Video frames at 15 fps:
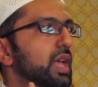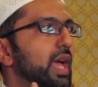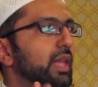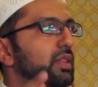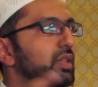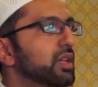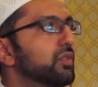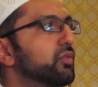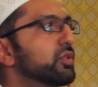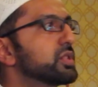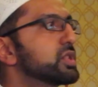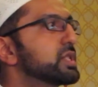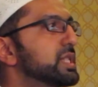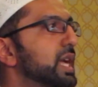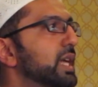And therefore
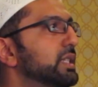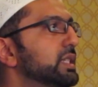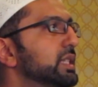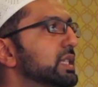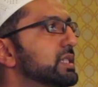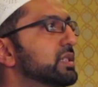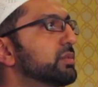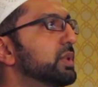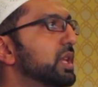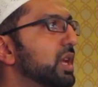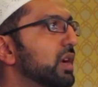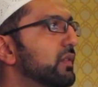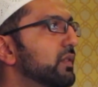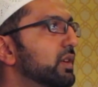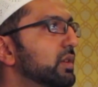society needs to be
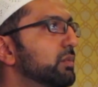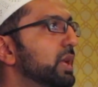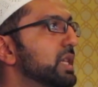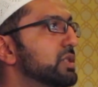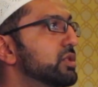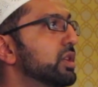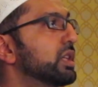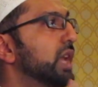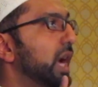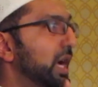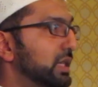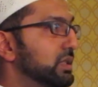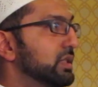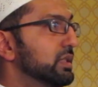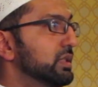governed based on
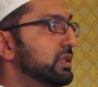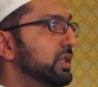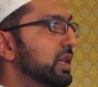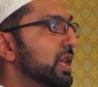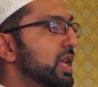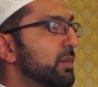adl.